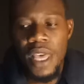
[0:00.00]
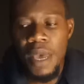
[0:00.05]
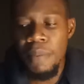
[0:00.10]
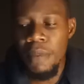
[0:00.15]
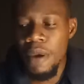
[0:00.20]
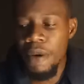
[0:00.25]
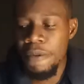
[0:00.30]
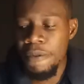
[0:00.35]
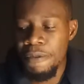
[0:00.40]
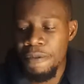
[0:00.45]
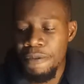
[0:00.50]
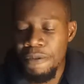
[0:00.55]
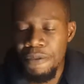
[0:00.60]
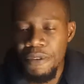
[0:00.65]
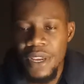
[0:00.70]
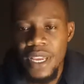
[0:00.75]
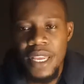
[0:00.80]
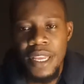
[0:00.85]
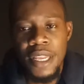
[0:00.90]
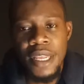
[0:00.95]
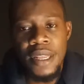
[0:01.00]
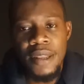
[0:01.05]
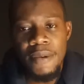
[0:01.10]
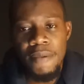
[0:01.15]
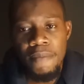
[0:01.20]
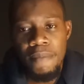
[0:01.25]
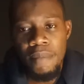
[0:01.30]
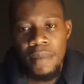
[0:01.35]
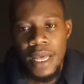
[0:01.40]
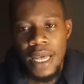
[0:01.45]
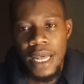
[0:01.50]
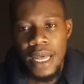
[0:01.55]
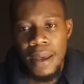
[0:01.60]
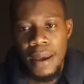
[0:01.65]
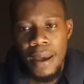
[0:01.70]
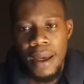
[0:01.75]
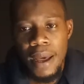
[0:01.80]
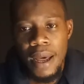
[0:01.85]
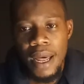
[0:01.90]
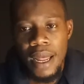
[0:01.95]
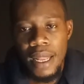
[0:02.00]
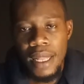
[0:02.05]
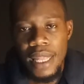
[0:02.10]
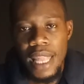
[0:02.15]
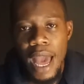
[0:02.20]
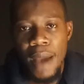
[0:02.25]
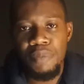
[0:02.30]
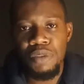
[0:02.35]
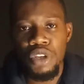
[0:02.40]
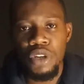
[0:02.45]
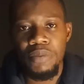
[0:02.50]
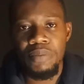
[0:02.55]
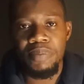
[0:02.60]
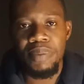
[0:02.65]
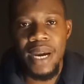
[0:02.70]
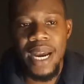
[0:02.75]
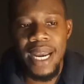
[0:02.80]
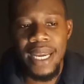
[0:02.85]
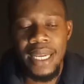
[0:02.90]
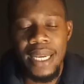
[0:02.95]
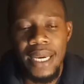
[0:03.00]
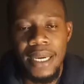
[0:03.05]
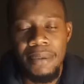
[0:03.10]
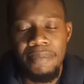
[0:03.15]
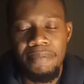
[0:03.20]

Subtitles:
them a free laptop back.